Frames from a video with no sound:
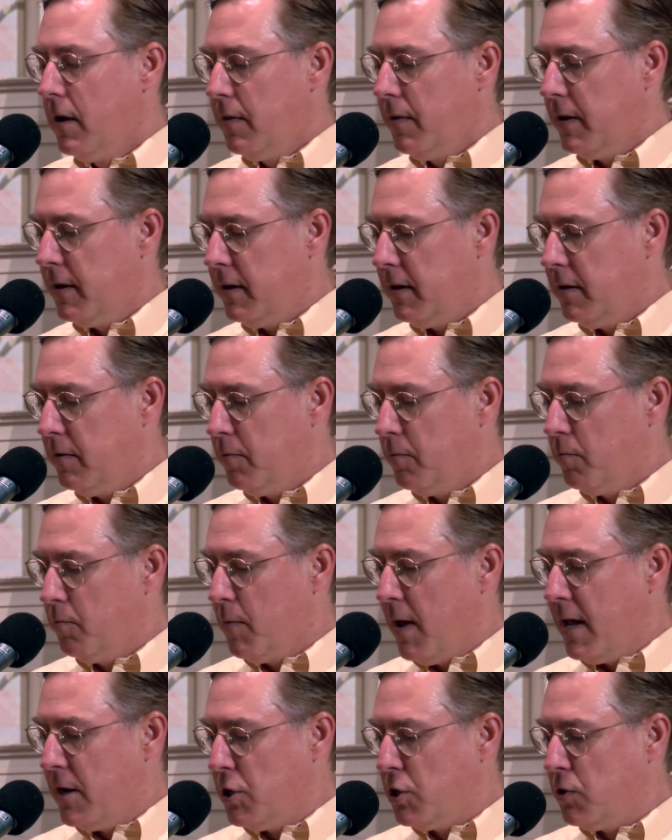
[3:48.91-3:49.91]
that he
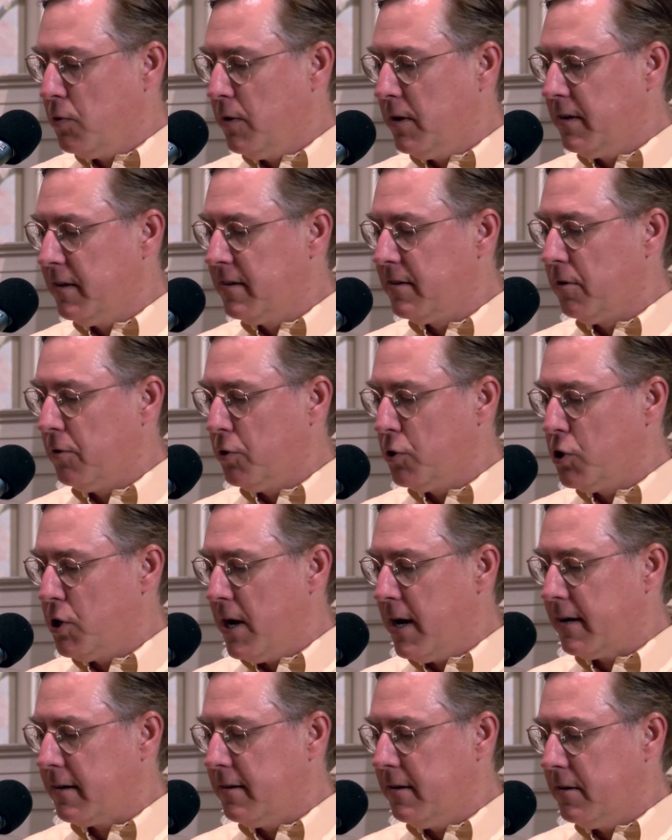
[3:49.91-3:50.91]
managed to insult
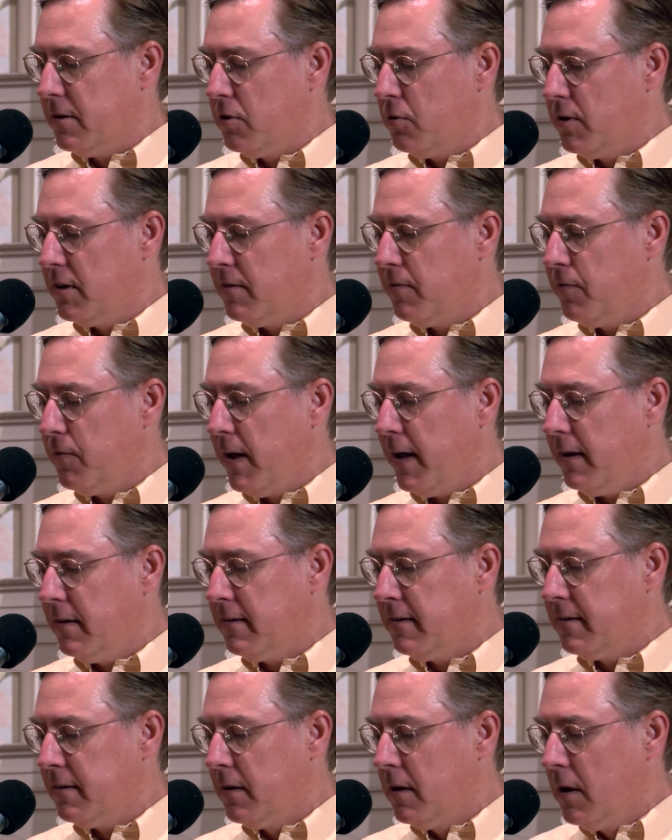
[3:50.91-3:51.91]
Jackson to his
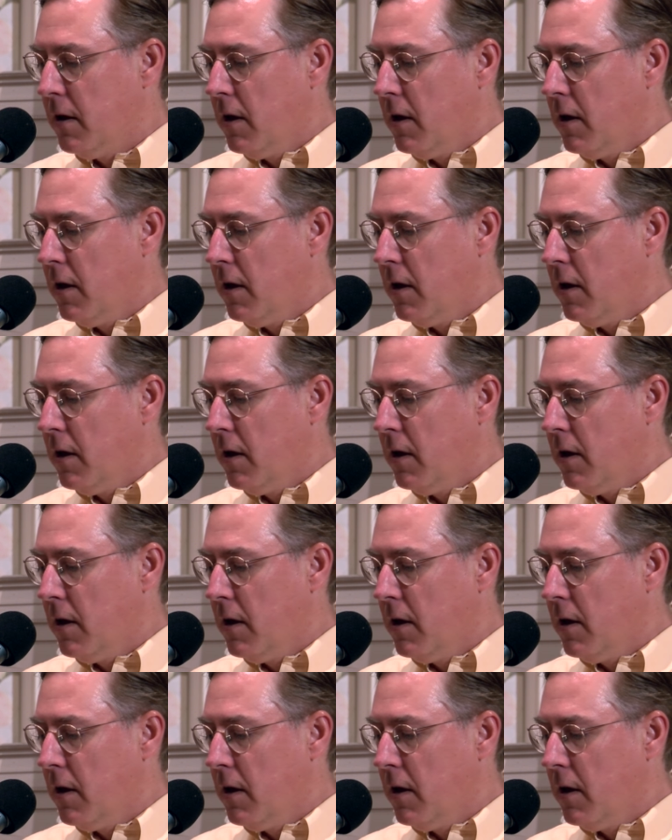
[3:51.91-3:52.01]
face.